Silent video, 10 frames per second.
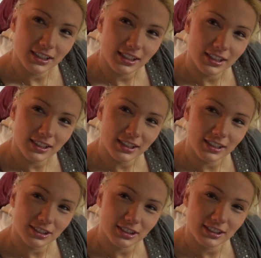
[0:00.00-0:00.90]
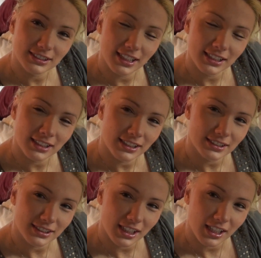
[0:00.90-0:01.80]
What? He's 10 days
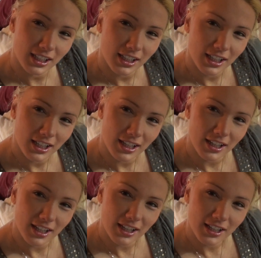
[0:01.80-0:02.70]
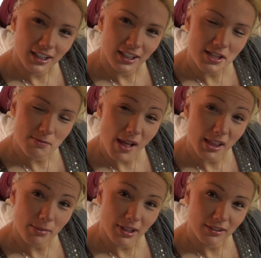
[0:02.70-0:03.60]
today. Yeah? His belly
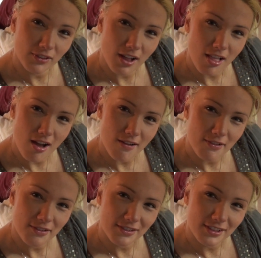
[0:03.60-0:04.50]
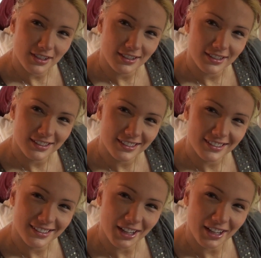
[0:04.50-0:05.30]
button fell off. Yay.